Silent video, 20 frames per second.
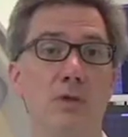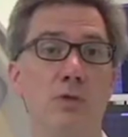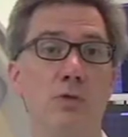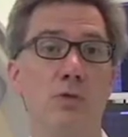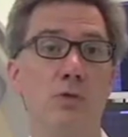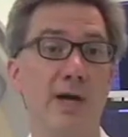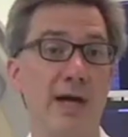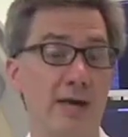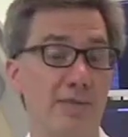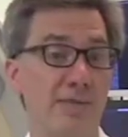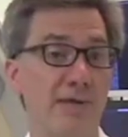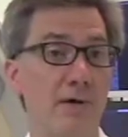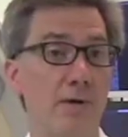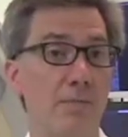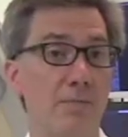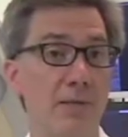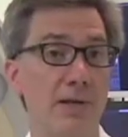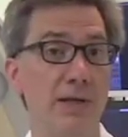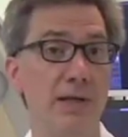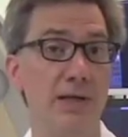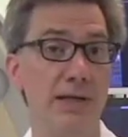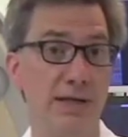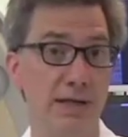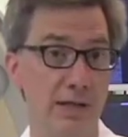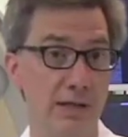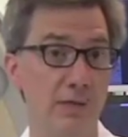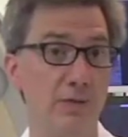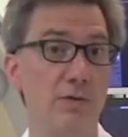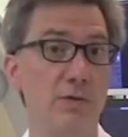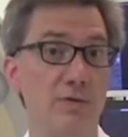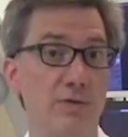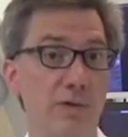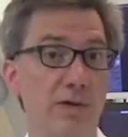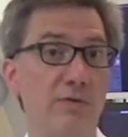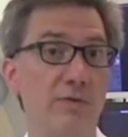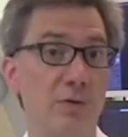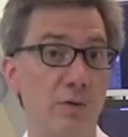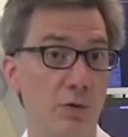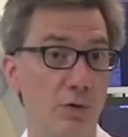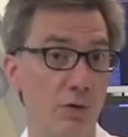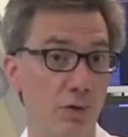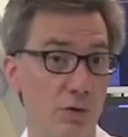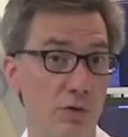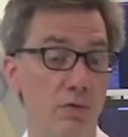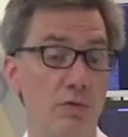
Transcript: direct therapy into the liver,